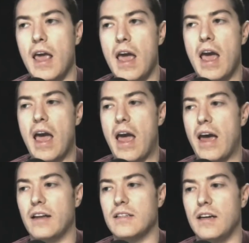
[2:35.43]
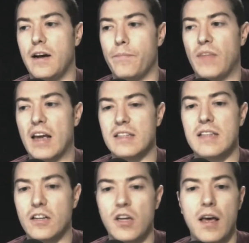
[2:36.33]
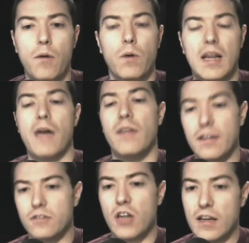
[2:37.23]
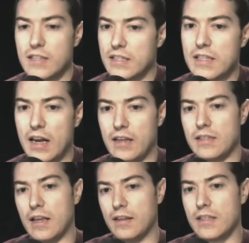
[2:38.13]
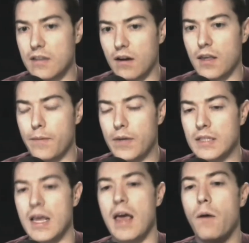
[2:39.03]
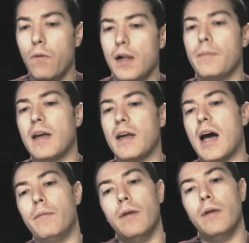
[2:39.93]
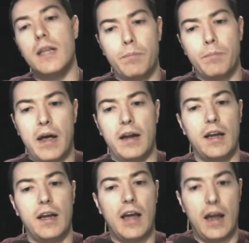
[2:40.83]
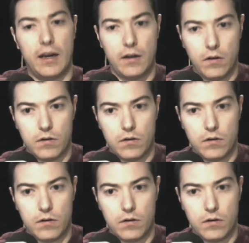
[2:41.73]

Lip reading: And as such, whatever the Chancellor says, like this document, will become spending and law.